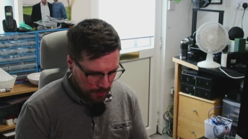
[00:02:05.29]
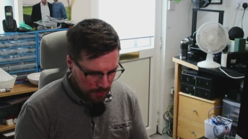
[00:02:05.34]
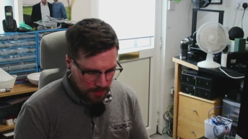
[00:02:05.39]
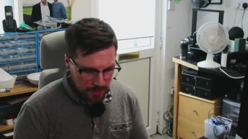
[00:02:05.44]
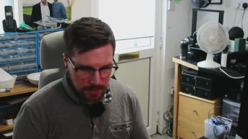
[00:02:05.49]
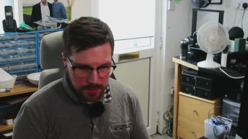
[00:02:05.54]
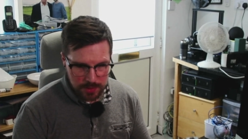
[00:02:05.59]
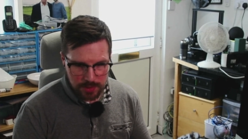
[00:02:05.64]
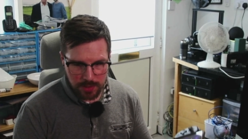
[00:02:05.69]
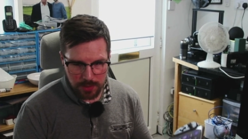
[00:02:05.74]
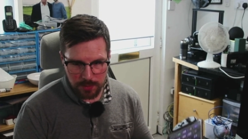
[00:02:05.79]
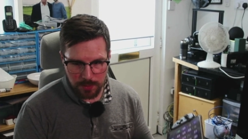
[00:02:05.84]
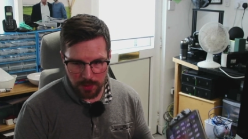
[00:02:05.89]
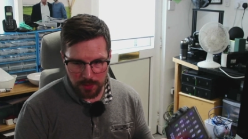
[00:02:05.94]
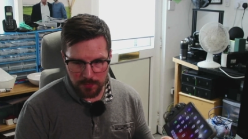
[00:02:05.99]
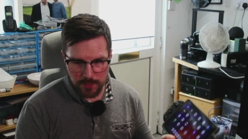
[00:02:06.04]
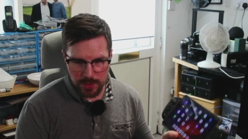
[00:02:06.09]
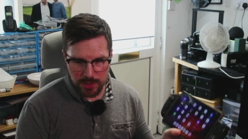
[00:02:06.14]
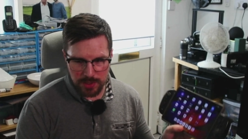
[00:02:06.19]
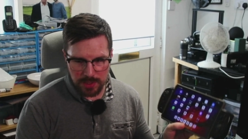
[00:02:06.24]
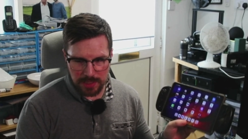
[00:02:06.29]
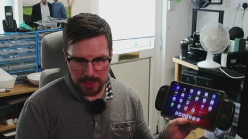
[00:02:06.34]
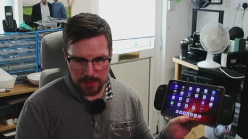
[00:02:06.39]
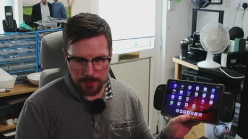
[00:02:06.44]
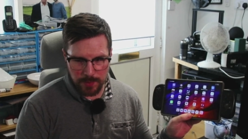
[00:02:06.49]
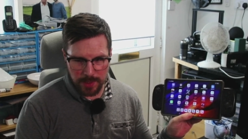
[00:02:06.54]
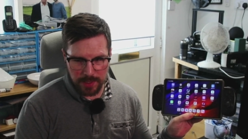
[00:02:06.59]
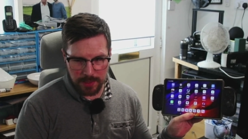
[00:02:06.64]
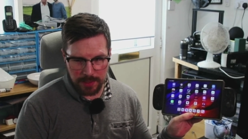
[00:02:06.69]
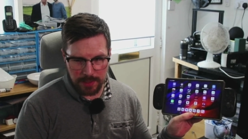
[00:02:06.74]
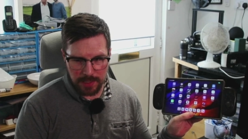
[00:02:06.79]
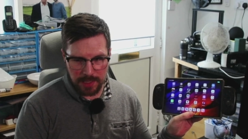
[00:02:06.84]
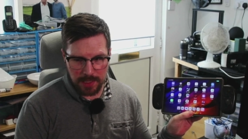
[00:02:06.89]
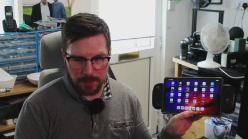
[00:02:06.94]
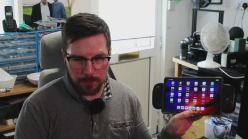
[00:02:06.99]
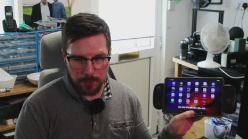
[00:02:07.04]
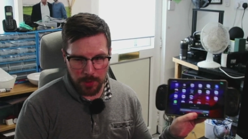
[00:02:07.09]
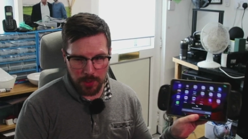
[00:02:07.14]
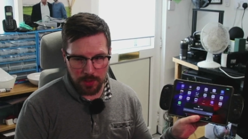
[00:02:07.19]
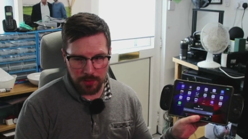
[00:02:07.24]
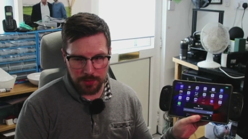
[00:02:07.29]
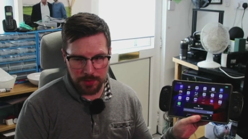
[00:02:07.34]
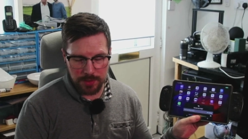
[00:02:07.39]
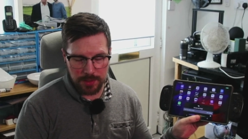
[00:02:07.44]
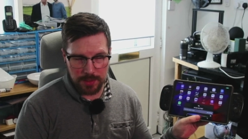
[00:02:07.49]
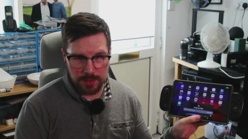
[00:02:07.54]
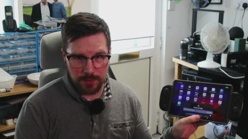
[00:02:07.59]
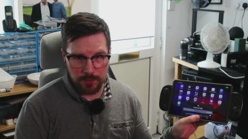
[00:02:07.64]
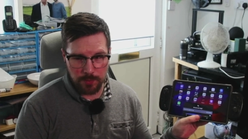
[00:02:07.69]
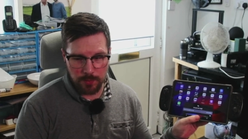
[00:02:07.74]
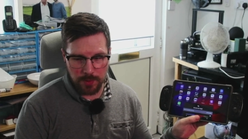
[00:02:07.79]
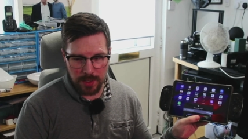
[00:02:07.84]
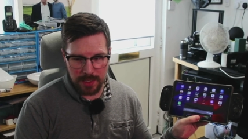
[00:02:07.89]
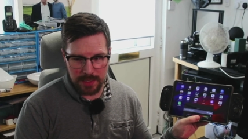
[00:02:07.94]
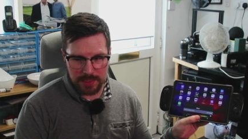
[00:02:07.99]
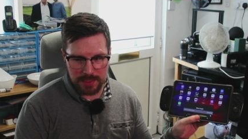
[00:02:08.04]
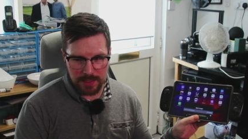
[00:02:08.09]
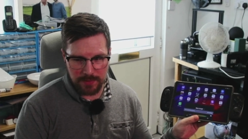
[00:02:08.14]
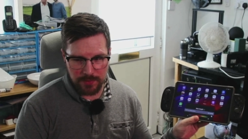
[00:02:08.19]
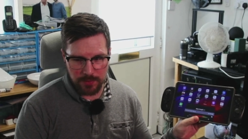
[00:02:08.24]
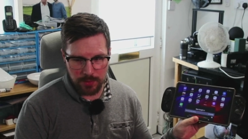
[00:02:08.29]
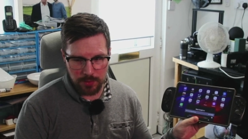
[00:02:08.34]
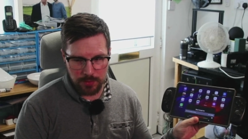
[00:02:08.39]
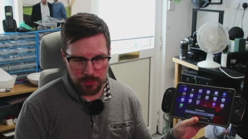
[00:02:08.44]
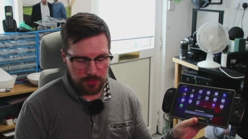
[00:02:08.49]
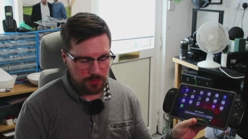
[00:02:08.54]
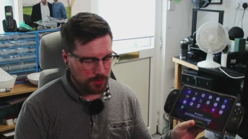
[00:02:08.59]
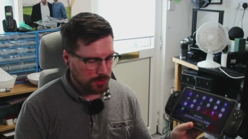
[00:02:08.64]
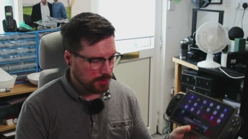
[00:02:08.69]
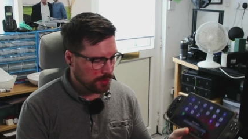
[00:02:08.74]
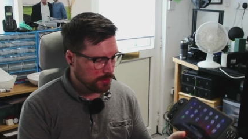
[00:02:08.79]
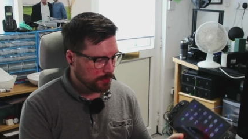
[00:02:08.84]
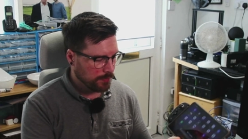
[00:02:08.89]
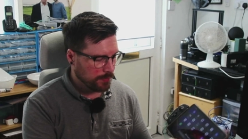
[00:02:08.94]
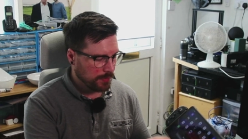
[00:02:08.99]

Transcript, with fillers: So originally when I bought the Y700,